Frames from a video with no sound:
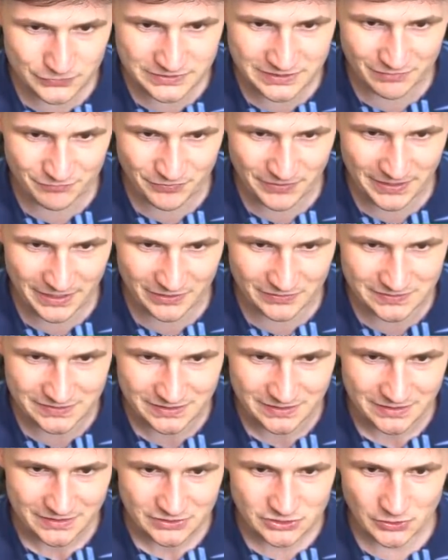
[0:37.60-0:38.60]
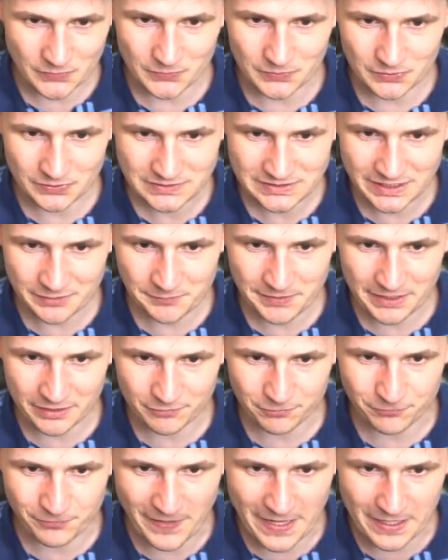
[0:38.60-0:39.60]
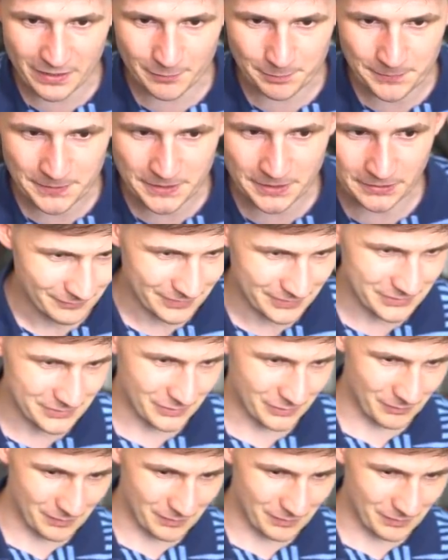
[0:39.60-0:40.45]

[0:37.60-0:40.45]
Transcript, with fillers: something else. So it looks like we got a fan up here. But you know